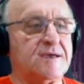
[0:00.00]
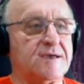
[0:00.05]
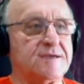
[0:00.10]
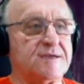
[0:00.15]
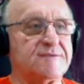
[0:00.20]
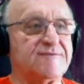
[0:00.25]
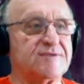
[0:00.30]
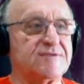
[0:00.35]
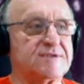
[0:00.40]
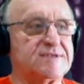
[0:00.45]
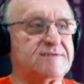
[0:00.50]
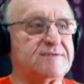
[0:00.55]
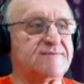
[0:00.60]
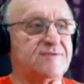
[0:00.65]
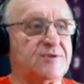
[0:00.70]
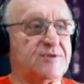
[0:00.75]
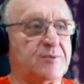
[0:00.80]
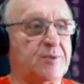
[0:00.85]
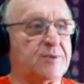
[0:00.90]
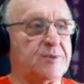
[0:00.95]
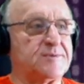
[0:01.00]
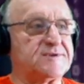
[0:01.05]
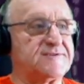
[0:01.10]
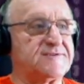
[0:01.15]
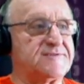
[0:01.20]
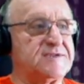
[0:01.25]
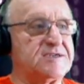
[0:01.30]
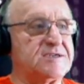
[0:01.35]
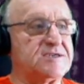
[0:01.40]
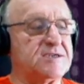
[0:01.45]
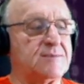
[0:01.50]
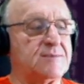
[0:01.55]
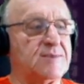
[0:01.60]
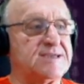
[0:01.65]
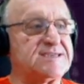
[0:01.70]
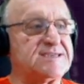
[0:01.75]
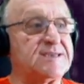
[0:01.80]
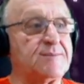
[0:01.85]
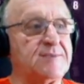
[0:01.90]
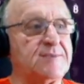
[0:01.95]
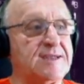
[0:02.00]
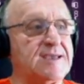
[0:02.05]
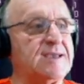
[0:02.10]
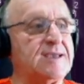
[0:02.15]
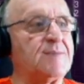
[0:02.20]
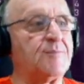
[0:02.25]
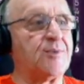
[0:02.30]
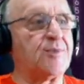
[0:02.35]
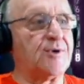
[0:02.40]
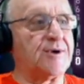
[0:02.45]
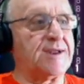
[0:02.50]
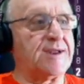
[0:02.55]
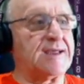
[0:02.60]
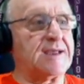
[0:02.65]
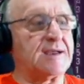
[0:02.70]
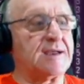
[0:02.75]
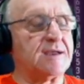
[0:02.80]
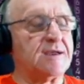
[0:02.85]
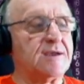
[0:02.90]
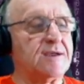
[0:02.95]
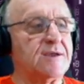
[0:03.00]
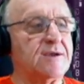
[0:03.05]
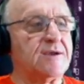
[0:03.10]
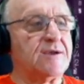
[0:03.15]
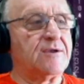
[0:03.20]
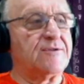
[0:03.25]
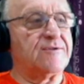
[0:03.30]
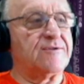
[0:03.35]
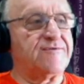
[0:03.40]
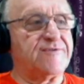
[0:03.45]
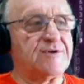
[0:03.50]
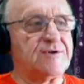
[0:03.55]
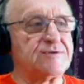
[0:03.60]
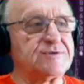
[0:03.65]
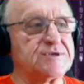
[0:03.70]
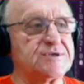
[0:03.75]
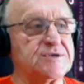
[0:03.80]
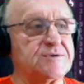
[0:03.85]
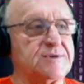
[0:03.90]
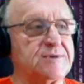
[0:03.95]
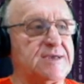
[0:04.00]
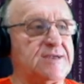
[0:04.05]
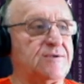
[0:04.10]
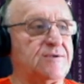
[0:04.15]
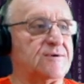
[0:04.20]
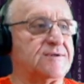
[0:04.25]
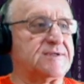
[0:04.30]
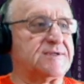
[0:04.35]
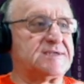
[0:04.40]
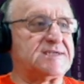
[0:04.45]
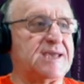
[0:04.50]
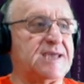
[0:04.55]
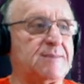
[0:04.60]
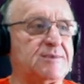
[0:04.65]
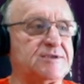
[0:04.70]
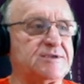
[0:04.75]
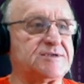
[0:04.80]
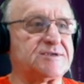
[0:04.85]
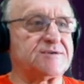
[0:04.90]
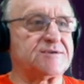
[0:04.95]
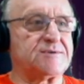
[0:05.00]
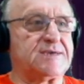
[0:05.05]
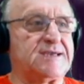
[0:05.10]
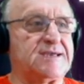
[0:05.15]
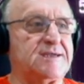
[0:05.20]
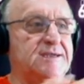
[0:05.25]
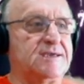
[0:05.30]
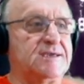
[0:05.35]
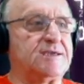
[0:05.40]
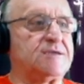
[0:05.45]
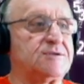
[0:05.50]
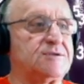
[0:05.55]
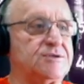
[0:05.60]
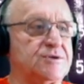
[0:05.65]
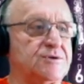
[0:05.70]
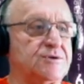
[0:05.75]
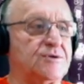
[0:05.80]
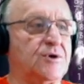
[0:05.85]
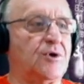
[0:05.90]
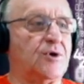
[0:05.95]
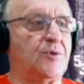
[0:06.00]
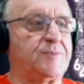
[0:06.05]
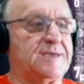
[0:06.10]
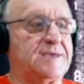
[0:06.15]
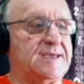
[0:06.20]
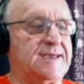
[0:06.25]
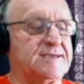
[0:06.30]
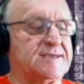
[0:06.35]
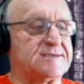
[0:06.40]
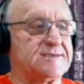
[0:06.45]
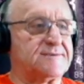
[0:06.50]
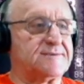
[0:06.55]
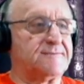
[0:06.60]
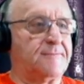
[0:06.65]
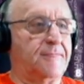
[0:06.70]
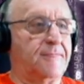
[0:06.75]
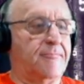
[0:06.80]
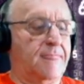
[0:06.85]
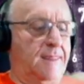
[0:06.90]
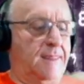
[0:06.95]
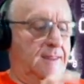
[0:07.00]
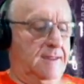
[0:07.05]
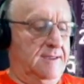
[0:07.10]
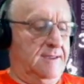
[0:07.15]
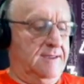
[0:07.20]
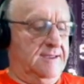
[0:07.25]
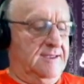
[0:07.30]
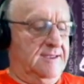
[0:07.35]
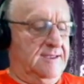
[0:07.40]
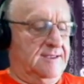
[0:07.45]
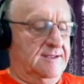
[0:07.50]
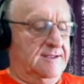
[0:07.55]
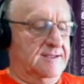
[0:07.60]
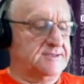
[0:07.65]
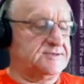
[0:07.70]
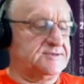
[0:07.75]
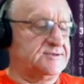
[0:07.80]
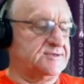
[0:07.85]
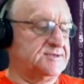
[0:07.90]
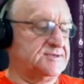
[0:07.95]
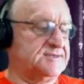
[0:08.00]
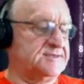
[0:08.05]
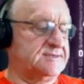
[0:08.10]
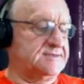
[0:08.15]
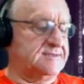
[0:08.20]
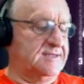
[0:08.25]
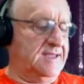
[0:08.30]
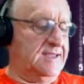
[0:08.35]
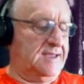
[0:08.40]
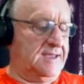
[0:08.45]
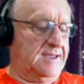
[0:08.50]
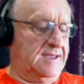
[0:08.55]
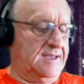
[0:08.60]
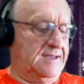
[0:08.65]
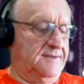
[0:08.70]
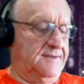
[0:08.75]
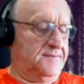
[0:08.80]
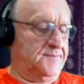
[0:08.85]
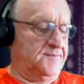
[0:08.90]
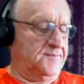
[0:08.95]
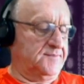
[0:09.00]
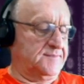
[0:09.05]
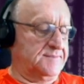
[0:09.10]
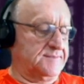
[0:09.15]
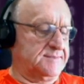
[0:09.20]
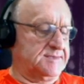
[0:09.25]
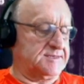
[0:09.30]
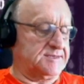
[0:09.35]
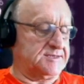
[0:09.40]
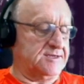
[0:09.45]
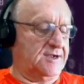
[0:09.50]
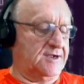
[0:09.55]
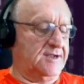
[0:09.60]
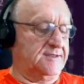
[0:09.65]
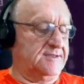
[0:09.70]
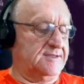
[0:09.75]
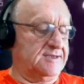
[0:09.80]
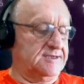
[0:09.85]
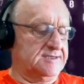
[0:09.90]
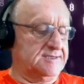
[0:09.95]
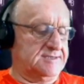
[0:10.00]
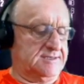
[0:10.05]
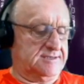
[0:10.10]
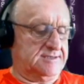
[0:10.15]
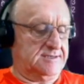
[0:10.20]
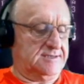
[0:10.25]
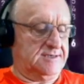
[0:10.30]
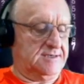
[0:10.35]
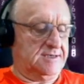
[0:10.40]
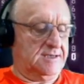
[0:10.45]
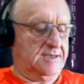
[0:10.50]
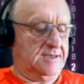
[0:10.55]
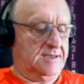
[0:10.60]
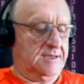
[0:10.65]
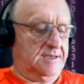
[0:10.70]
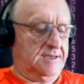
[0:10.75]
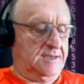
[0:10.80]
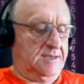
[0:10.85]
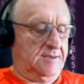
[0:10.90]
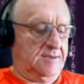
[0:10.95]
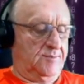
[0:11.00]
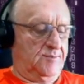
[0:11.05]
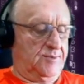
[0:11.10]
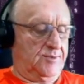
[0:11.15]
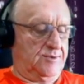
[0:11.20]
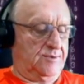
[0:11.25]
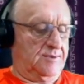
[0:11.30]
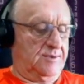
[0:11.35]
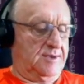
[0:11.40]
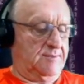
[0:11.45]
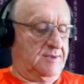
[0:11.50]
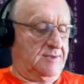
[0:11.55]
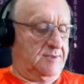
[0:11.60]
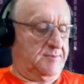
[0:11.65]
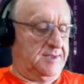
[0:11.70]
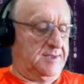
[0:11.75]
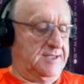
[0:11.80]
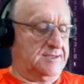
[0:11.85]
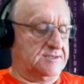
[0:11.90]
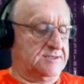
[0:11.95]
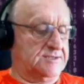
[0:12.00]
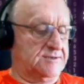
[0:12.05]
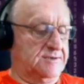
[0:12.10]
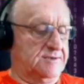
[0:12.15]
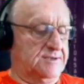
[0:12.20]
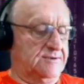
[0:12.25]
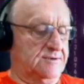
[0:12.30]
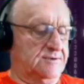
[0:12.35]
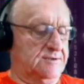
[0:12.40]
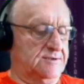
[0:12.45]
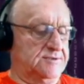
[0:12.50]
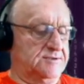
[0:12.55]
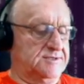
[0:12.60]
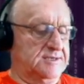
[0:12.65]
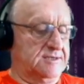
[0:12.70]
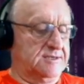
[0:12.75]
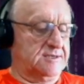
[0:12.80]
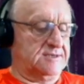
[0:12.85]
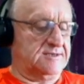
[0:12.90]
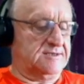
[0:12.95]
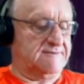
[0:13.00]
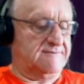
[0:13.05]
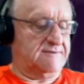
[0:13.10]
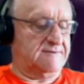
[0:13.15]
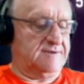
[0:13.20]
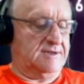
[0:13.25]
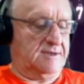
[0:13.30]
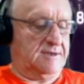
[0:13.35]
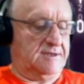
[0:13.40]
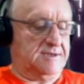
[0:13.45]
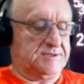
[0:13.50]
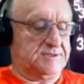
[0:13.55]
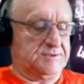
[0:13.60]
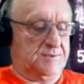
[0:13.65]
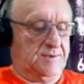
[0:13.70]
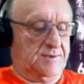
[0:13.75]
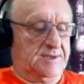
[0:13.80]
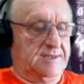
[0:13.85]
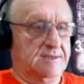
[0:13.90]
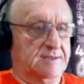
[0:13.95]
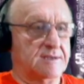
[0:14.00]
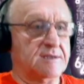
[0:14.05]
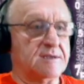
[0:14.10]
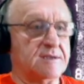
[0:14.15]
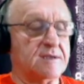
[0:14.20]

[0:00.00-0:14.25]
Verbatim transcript: uh for for the purpose of teaching by simply importing the phone screen or the tablet screen into OBS. Let's just um, discard this. Put away my pen so I don't lose it because I've already lost one.